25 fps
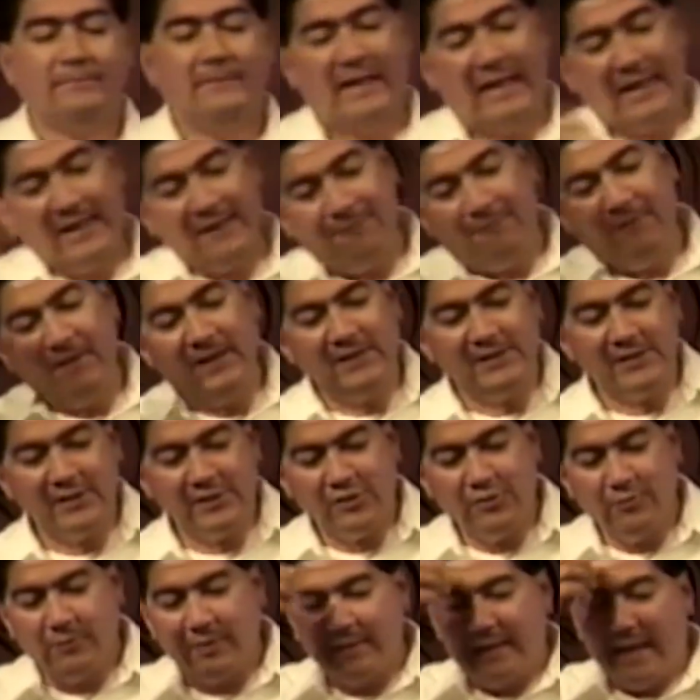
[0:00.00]
He finishes
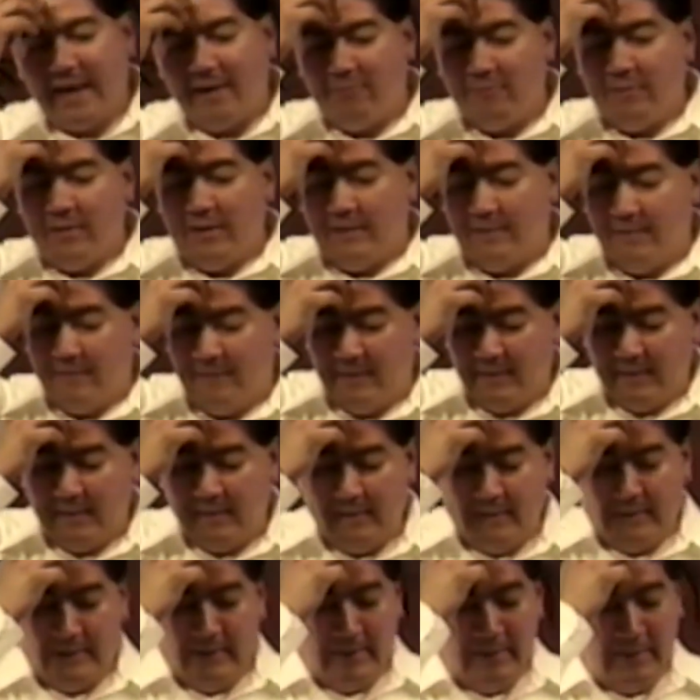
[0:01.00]
doing that one.
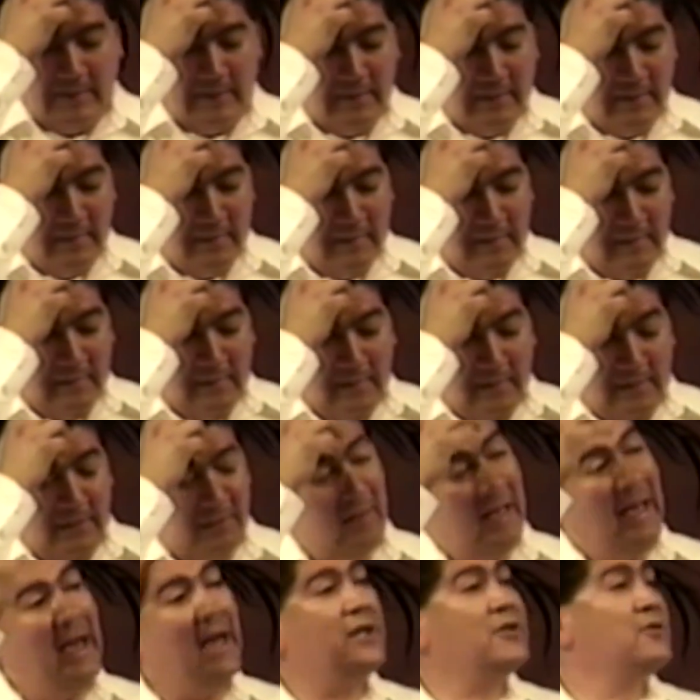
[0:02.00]

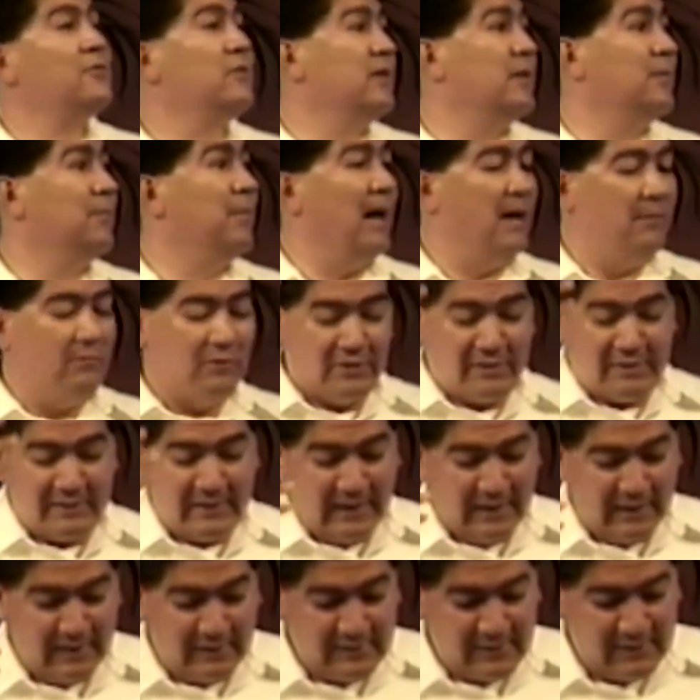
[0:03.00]
Actually, the Bible
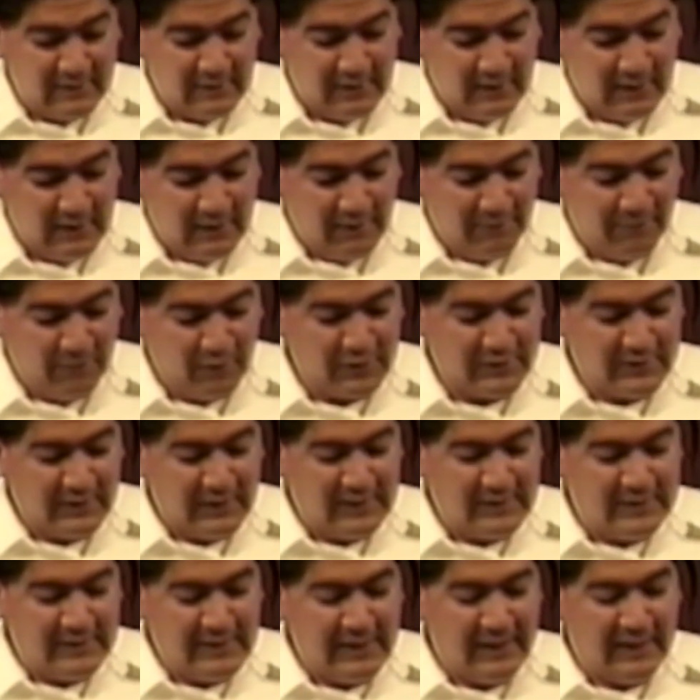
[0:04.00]
says in verse
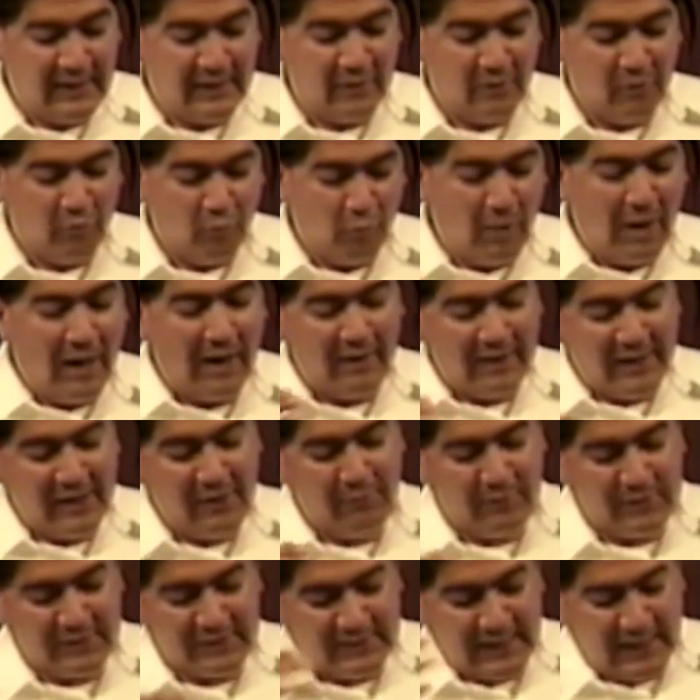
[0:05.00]
18, while he
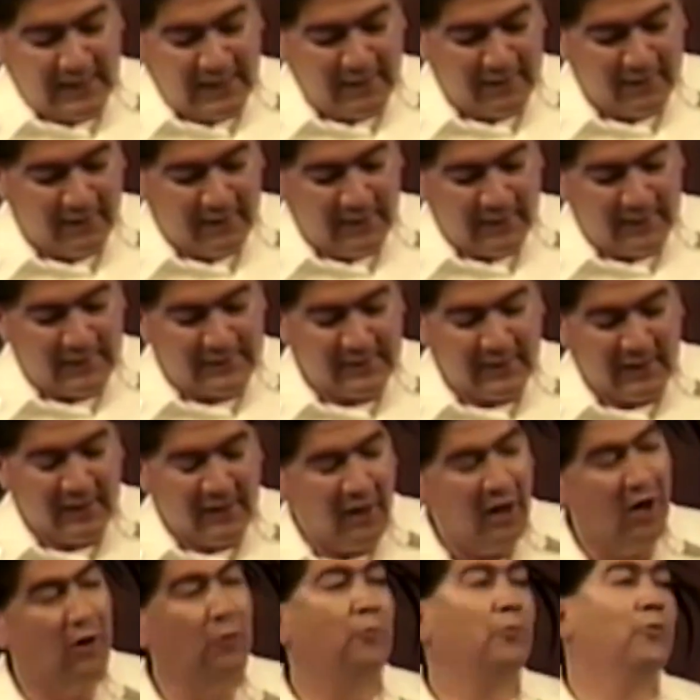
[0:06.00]
was saying this,
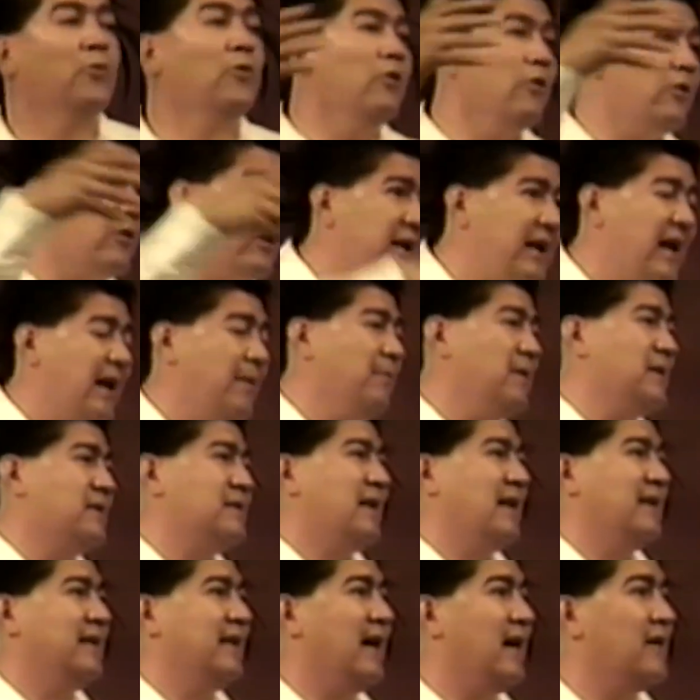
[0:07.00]
a ruler came
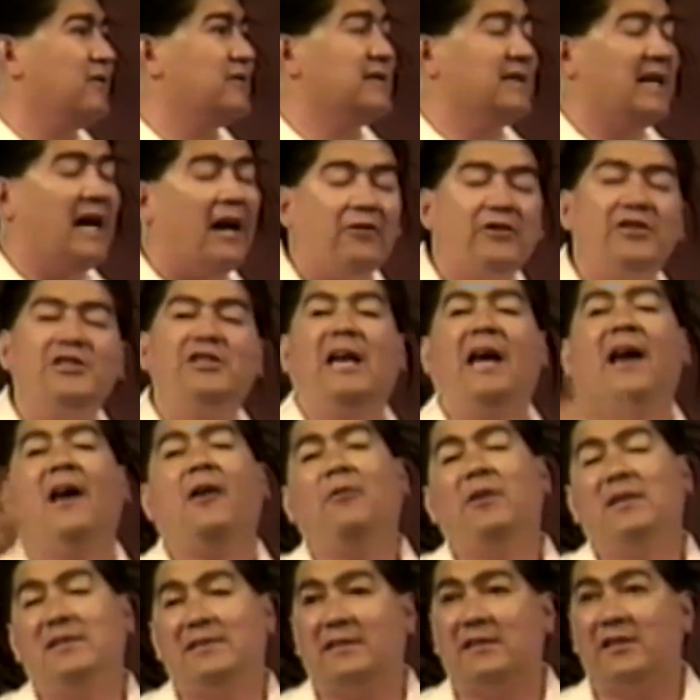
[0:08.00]
inside the house. Now
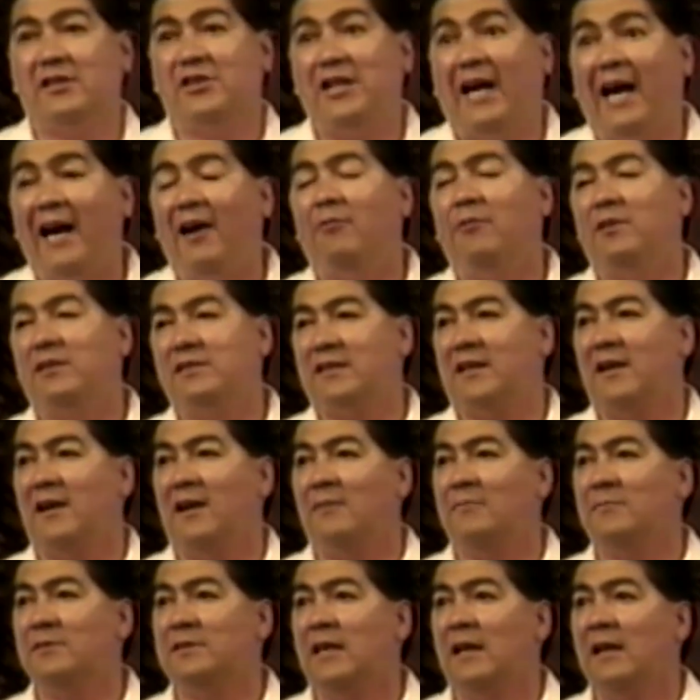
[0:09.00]
Jairus, Jairus
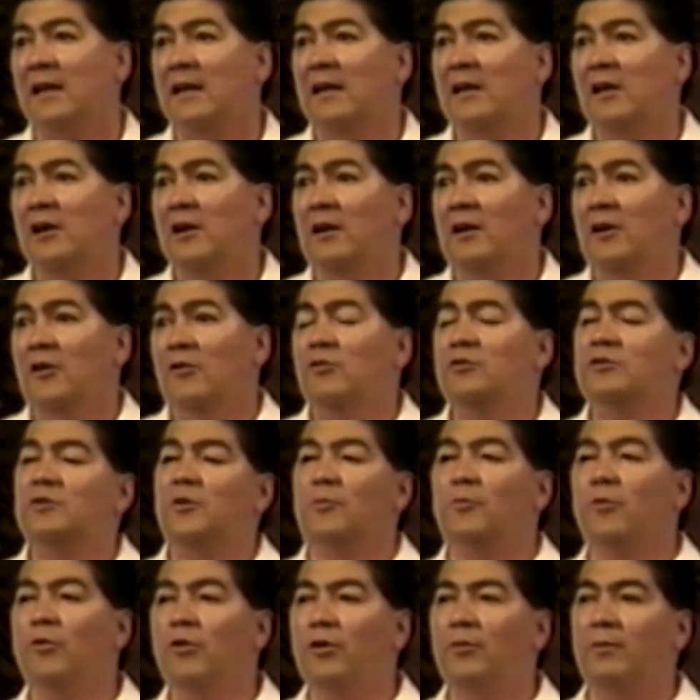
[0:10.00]
comes, who's a
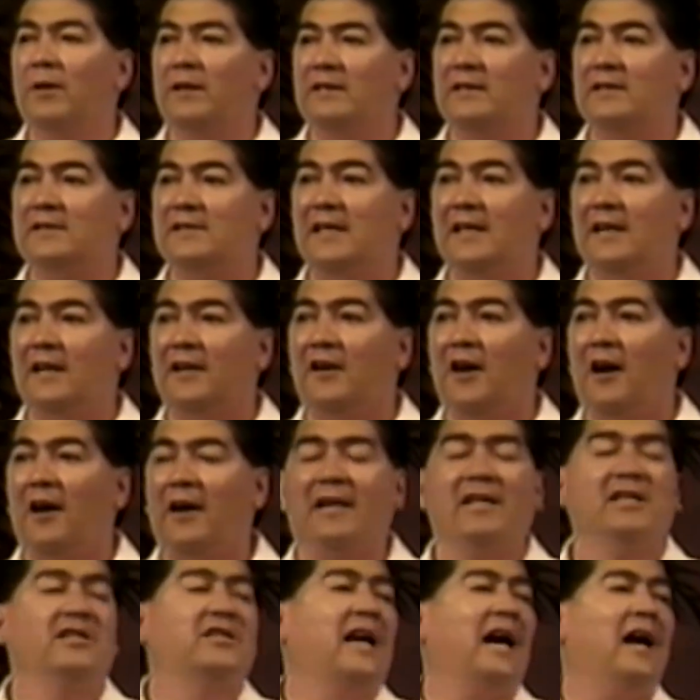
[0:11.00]
ruler in the synagogue,
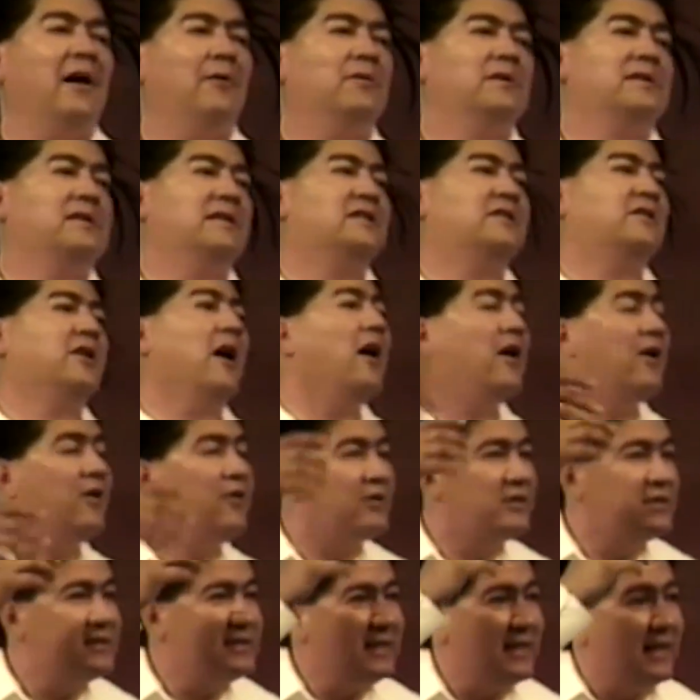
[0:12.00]
and Jairus'
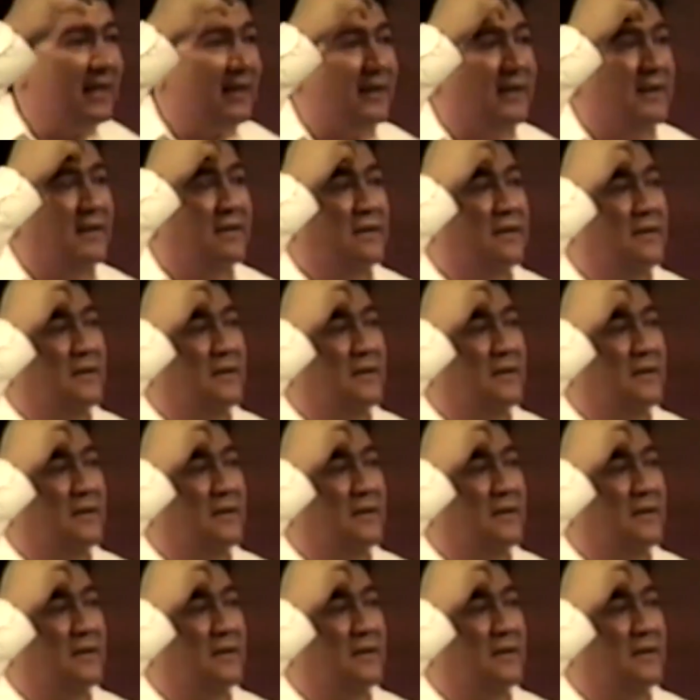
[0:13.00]
daughter's sick.